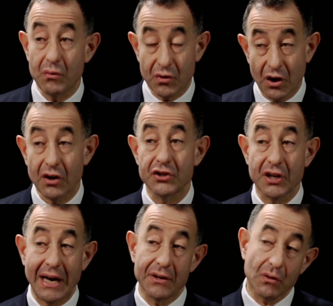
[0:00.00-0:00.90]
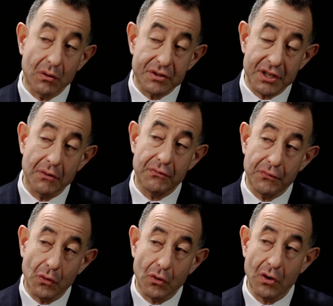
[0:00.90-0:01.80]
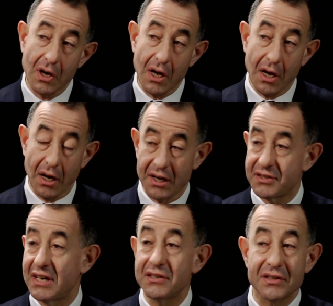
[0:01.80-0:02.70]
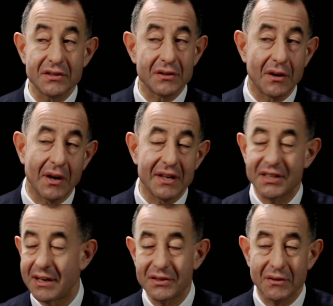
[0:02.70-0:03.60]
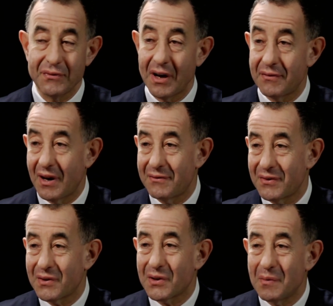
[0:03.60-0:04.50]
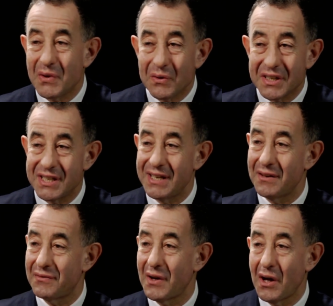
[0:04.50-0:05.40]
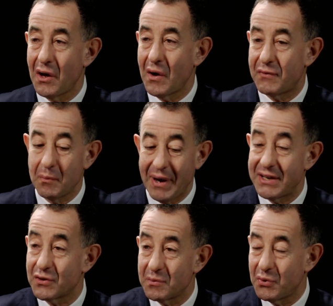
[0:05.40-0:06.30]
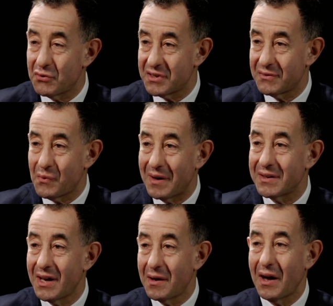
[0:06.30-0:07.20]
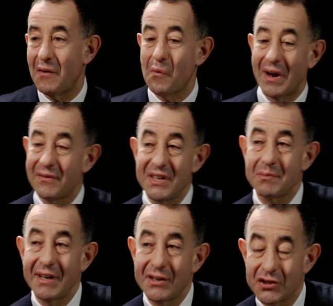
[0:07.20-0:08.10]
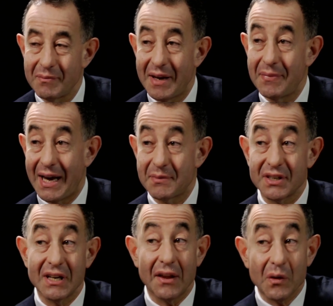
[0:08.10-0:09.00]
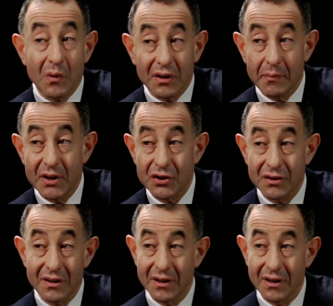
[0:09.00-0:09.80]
Oh gosh, and also for a sense of community. If you paint a good portrait of one of these militiamen, perhaps another will commission.